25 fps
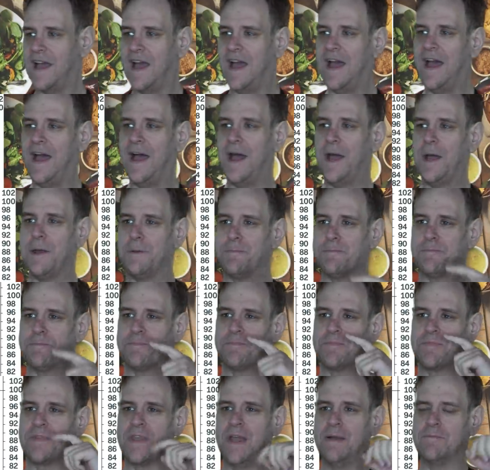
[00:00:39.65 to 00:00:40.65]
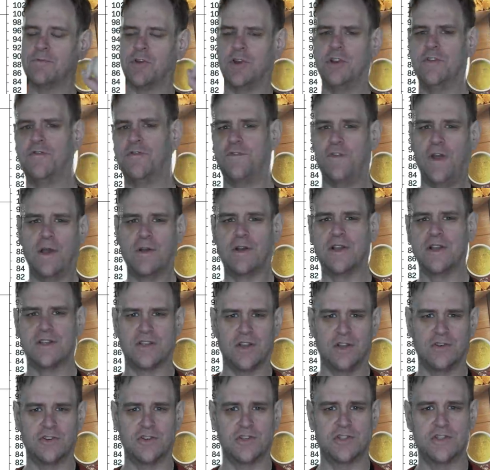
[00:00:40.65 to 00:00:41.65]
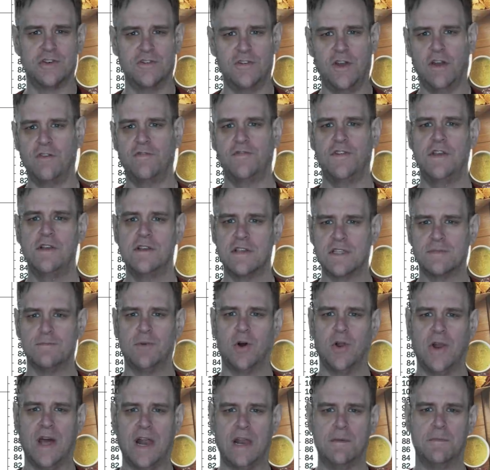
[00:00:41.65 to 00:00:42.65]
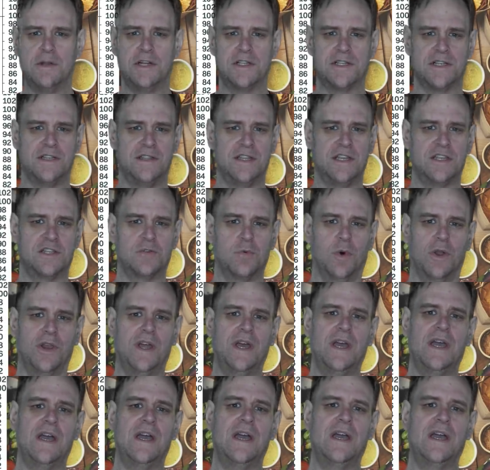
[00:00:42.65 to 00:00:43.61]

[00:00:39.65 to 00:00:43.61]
I'm going to focus on just a few small elements in this one.